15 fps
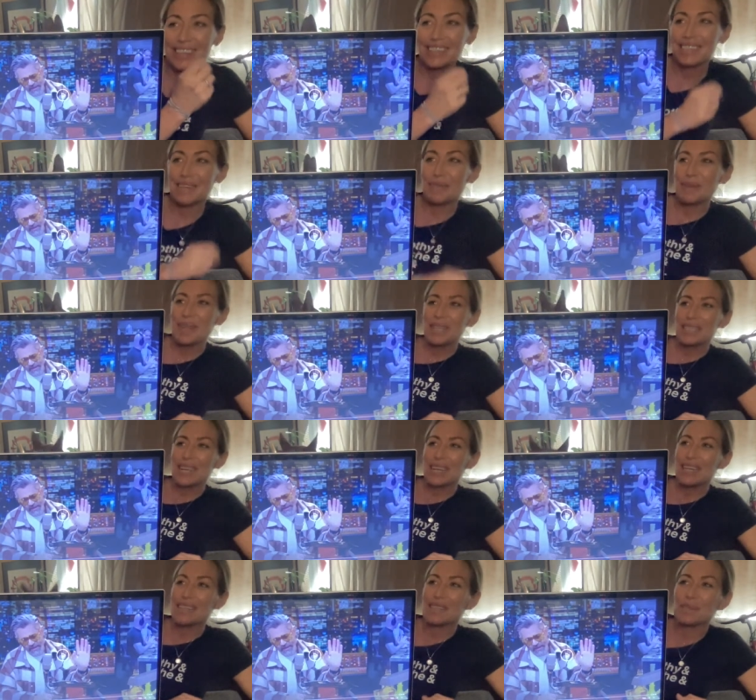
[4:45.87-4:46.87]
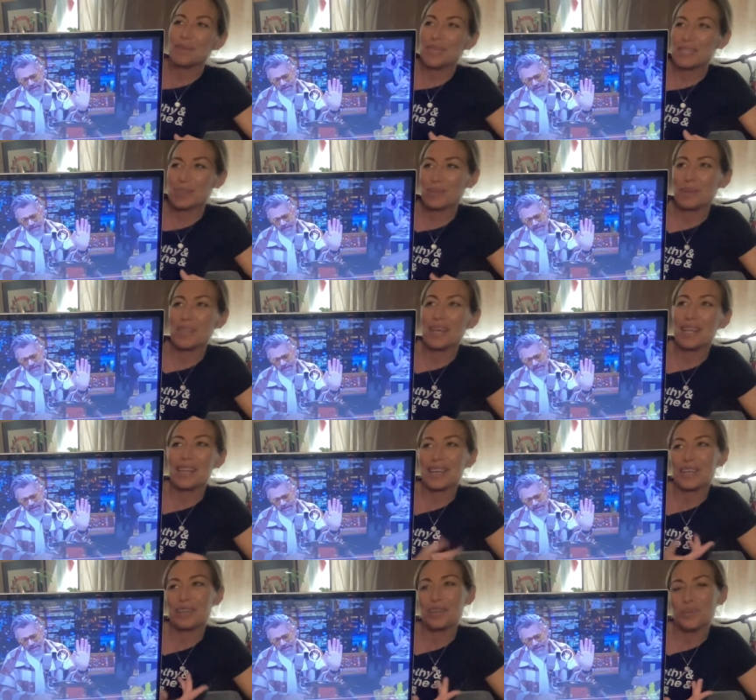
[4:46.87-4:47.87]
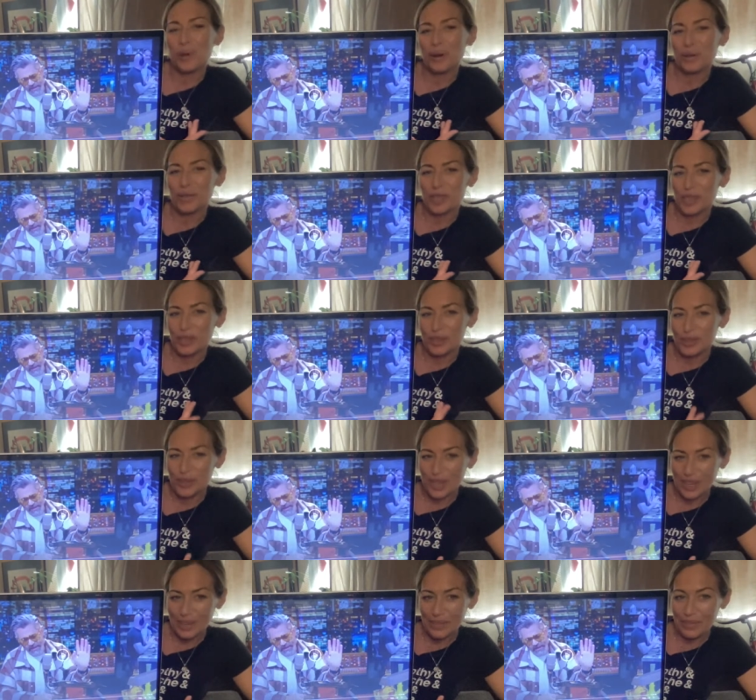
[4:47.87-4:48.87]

somebody sent it to me. Somebody that like knew I was a huge